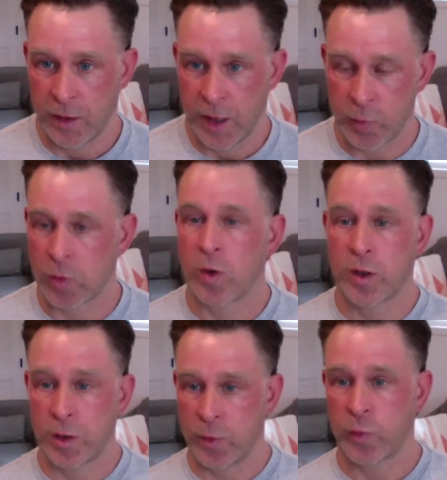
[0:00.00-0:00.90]
And we're
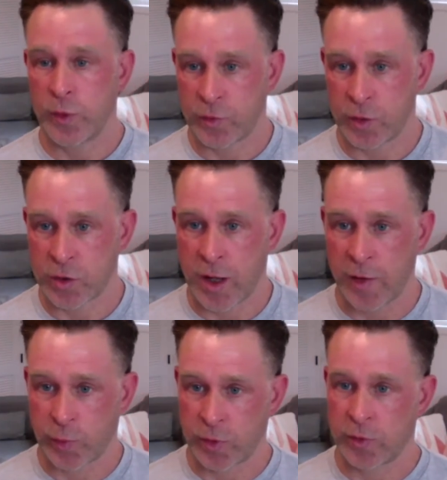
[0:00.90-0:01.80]
working with research
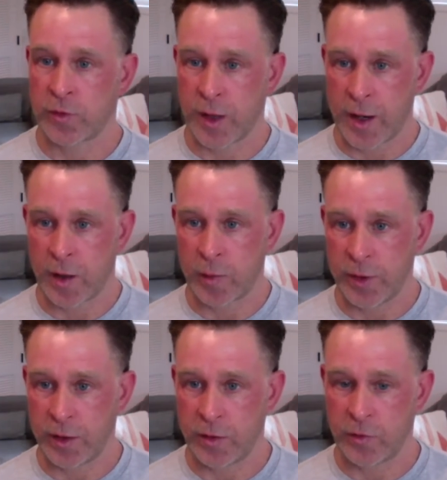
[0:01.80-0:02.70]
hospitals and
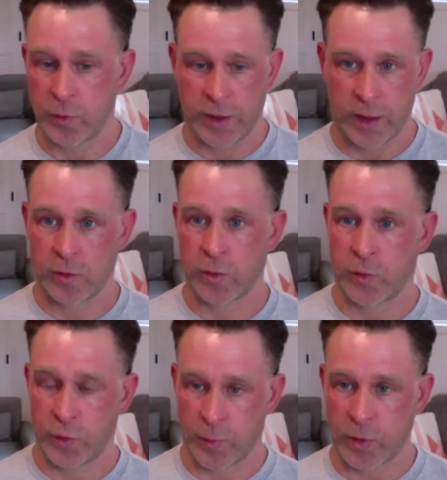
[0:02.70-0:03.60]
IRBs, and we had to go
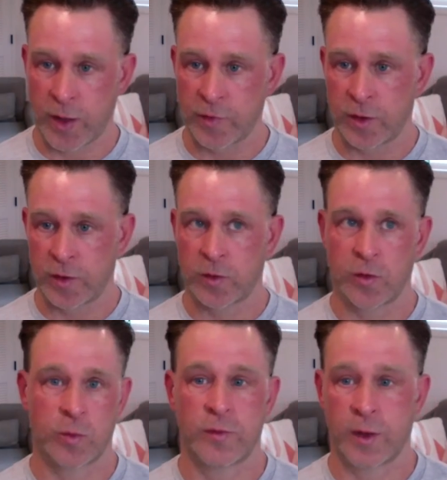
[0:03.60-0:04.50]
through the process because
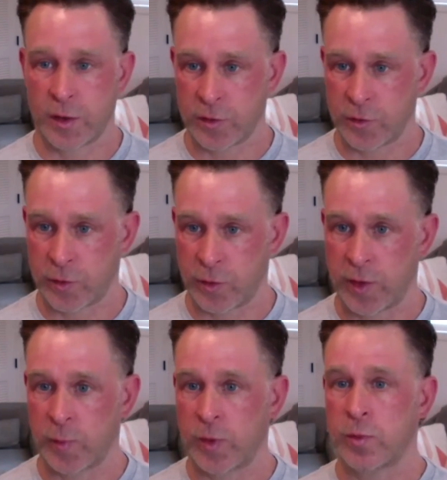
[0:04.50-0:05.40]
we're very concerned
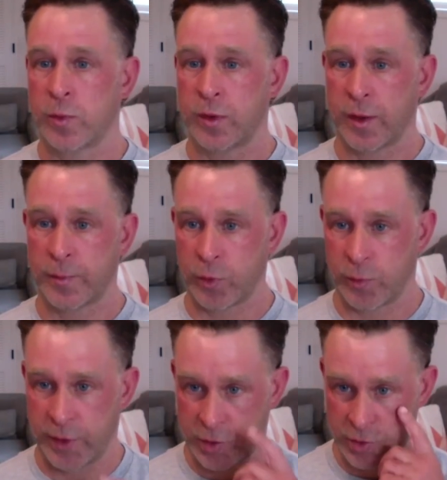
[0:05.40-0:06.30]
that people will upload
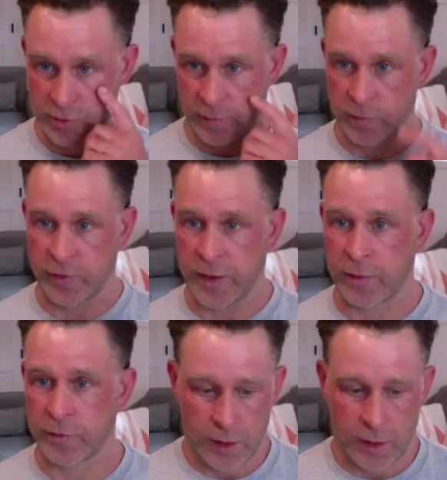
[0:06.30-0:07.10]
pictures of themselves.